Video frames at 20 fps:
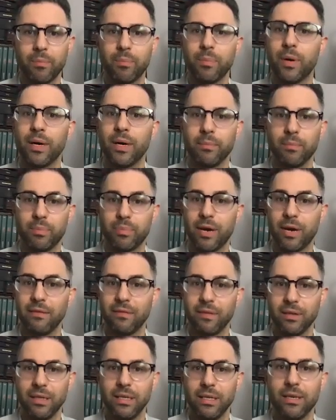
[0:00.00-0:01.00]
but
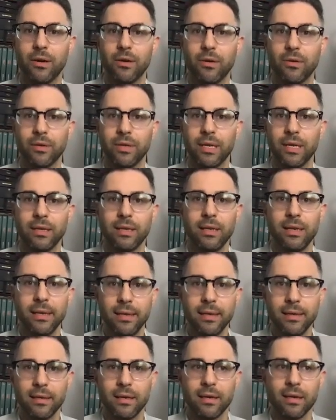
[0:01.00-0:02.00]
privately owned. And
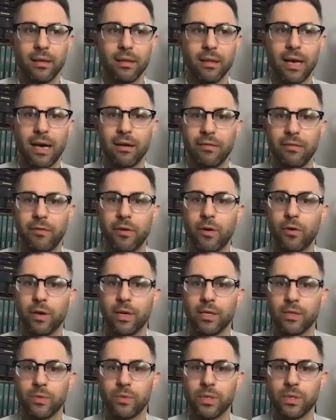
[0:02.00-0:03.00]
a lot of
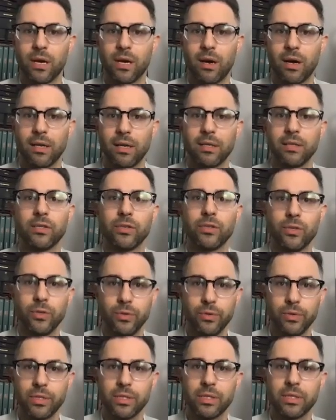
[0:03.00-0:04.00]
focus was on
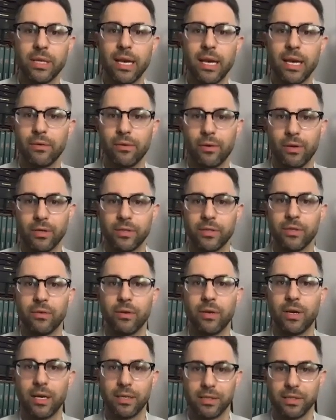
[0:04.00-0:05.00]
suits and also
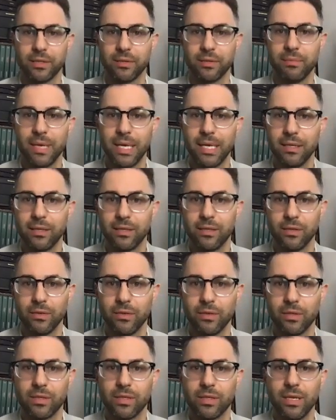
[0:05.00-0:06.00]
custom made
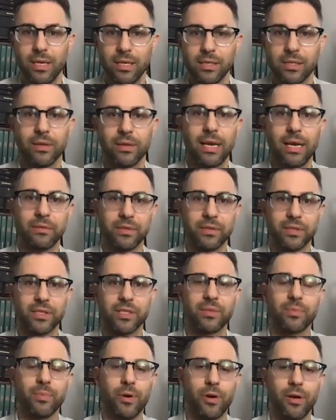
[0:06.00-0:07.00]
suits. So that was a
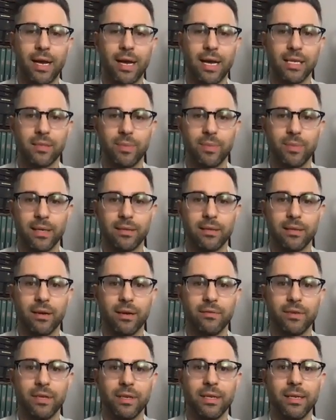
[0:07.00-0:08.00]
small aspect
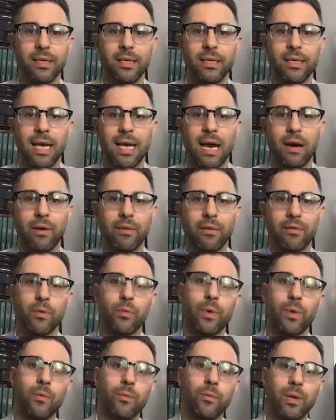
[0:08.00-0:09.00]
of it. However,
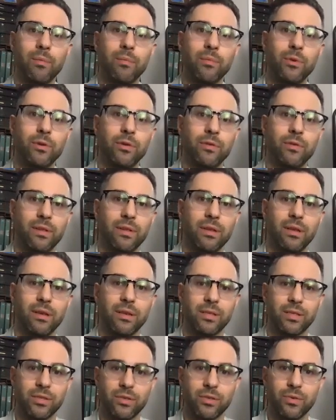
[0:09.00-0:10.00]
when we moved the
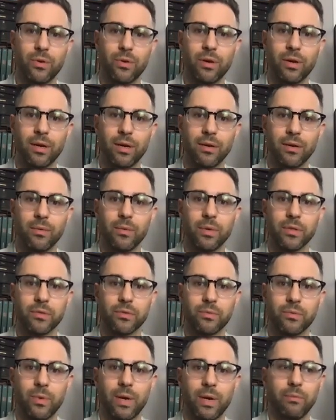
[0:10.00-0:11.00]
store was
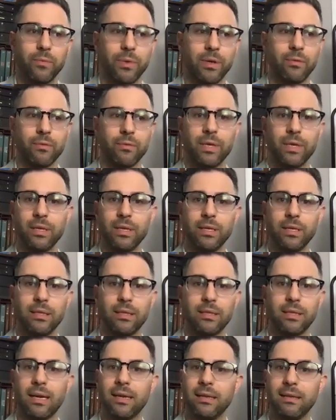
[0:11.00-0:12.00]
when we really
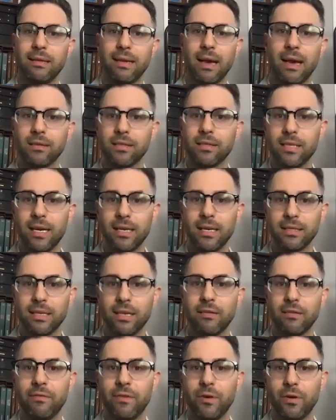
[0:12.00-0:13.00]
kind of downsized
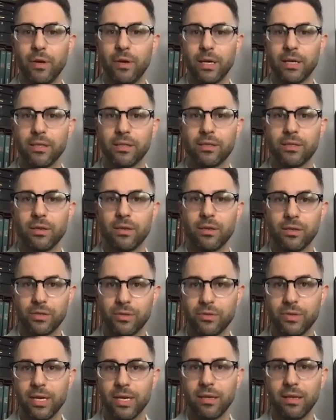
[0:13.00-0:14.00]
and focused
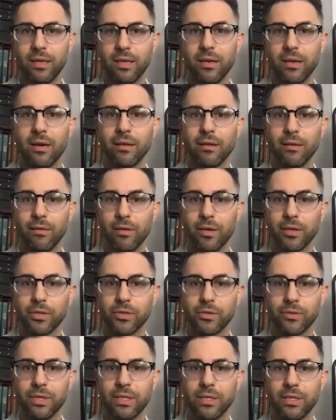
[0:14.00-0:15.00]
strictly on
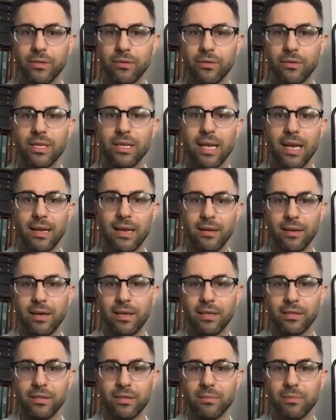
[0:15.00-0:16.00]
luxury suiting and
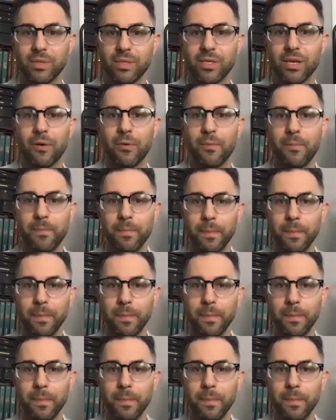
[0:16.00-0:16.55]
custom. So